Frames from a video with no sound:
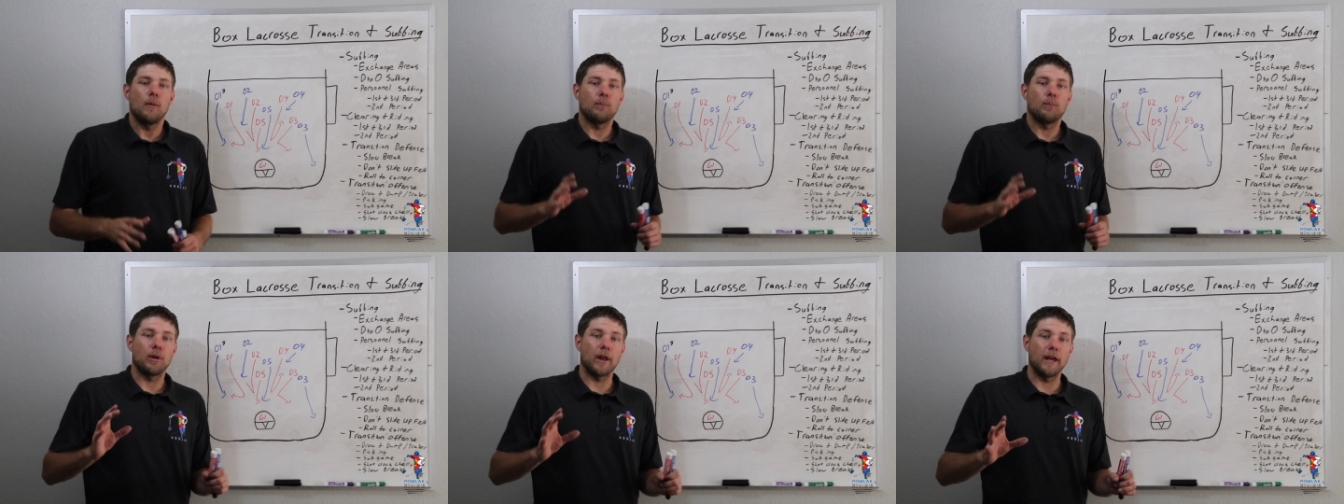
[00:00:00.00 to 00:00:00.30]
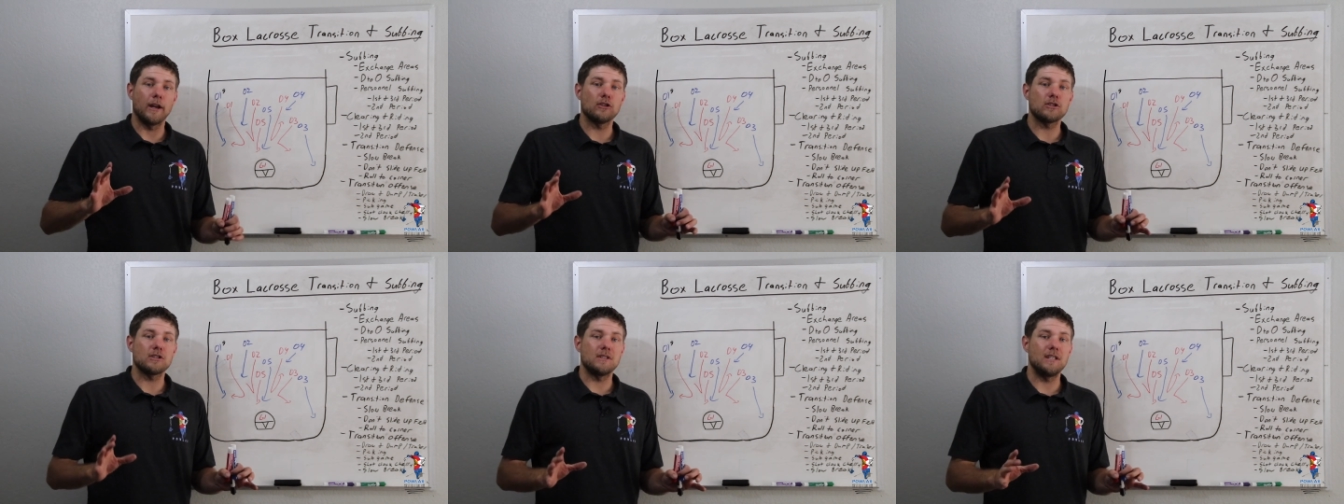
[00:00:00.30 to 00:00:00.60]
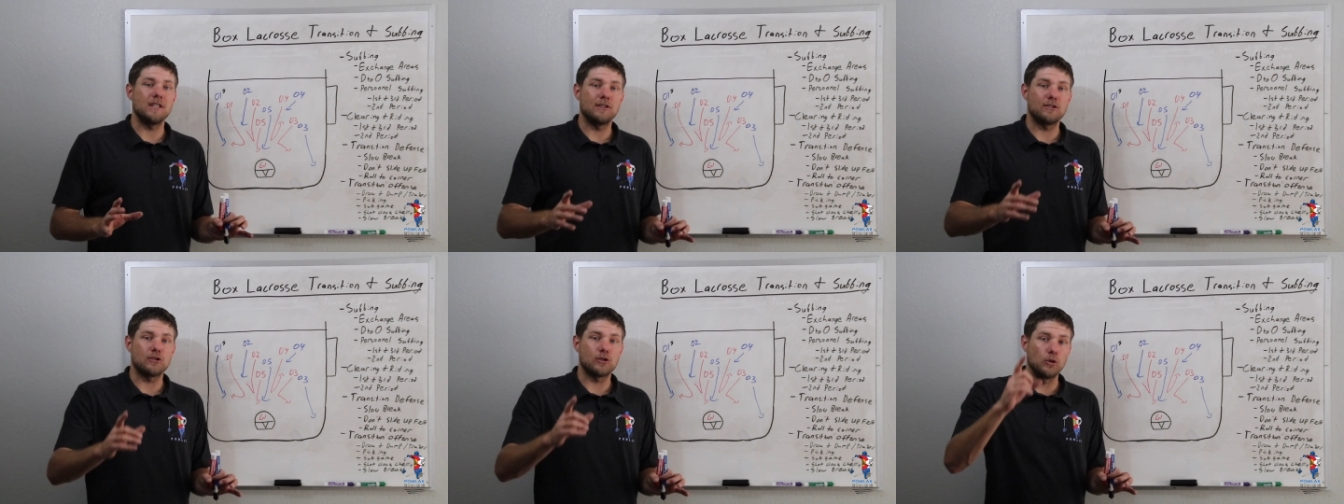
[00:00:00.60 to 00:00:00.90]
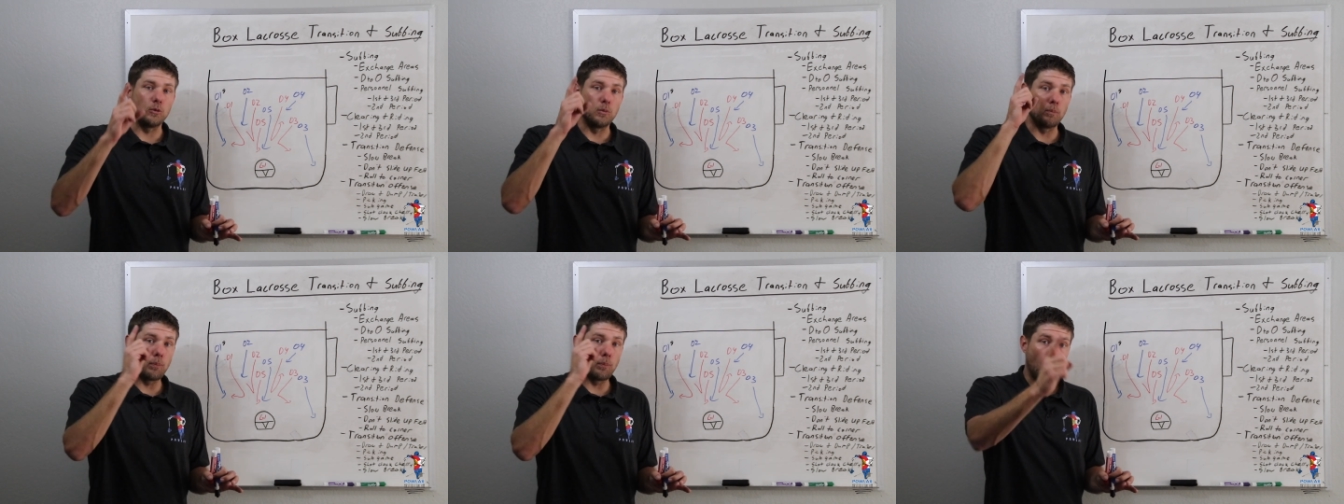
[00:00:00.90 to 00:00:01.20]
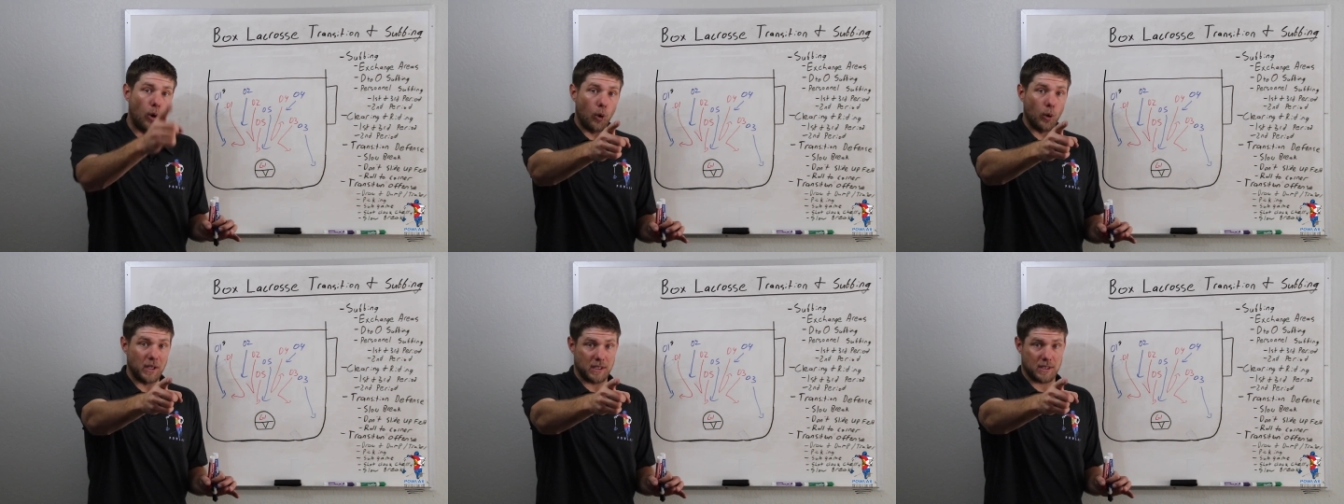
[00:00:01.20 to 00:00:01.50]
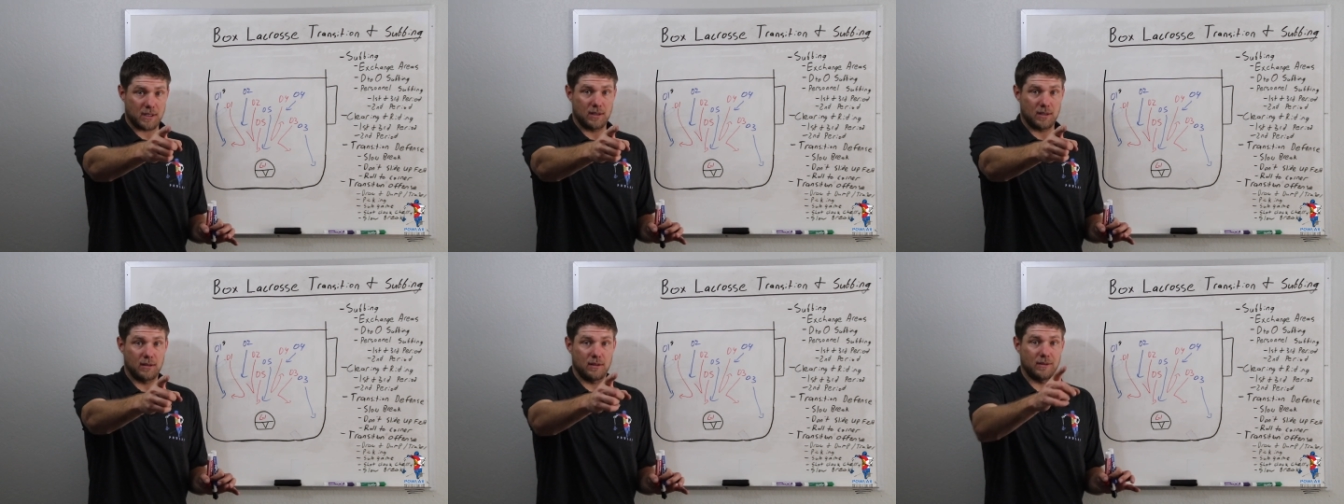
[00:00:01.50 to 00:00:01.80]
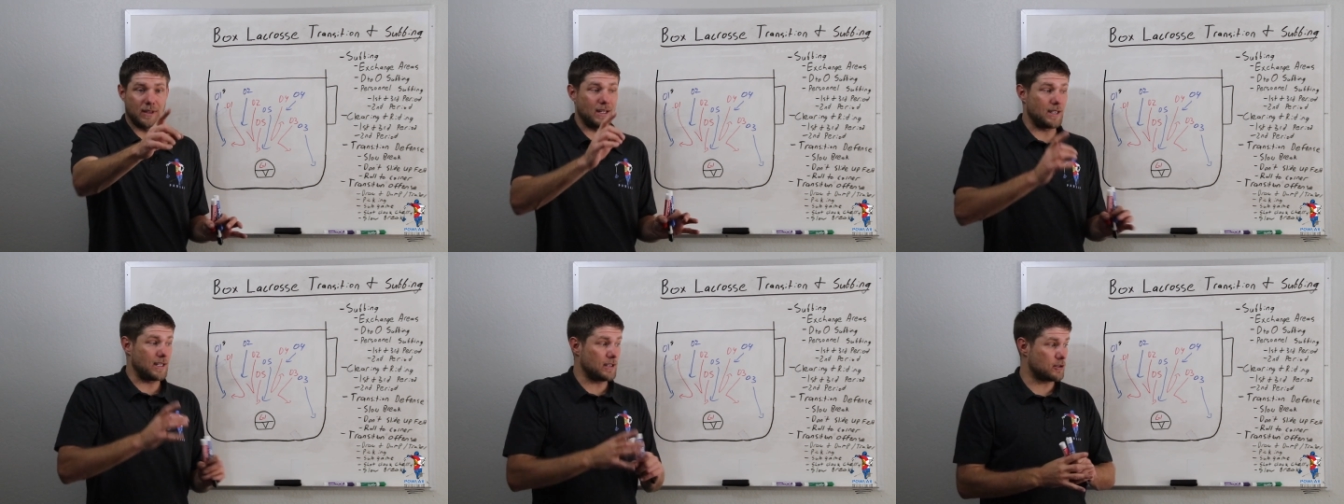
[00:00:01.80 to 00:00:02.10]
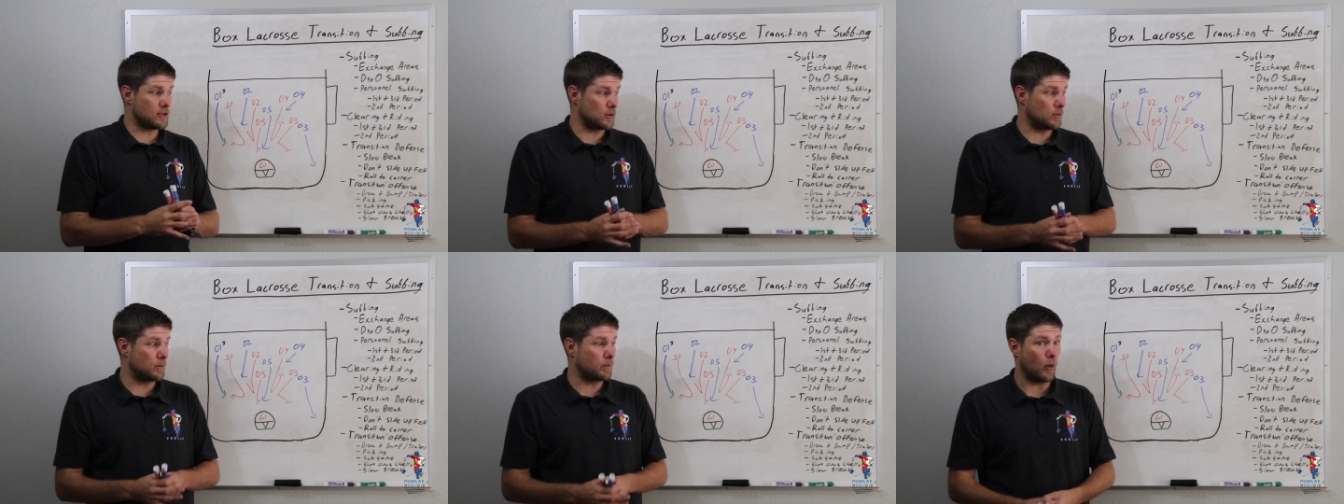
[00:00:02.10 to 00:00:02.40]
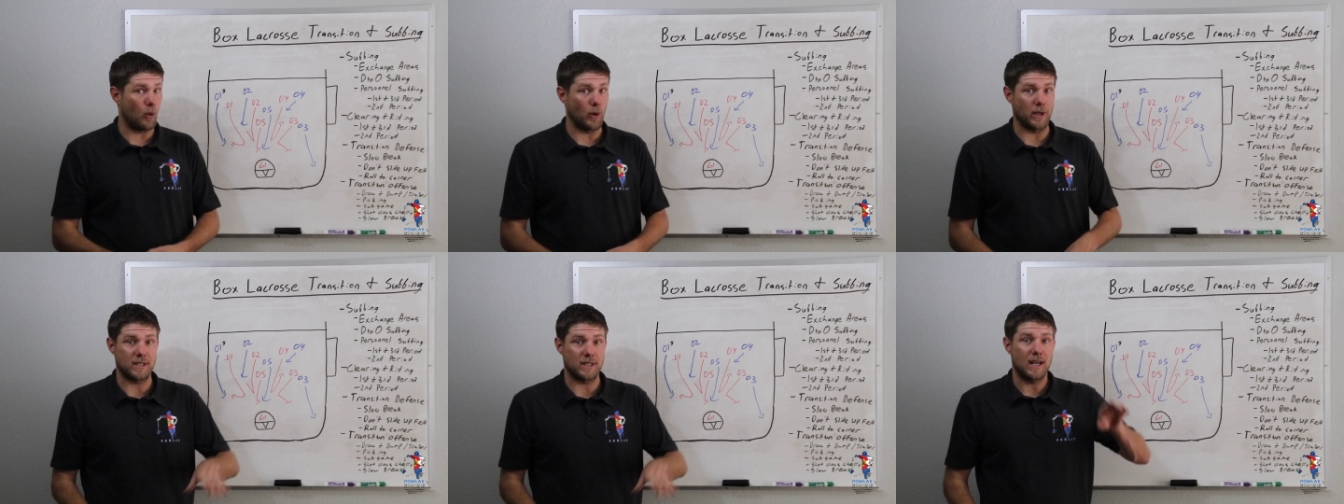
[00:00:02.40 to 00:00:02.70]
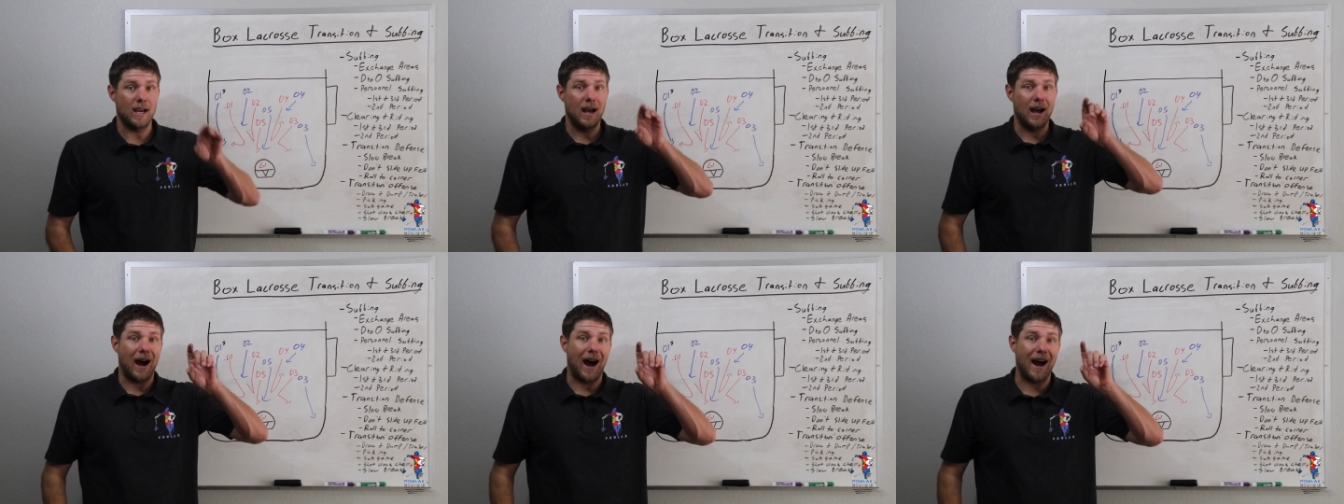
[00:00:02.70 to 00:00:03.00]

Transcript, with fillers: players need to point. They need to point.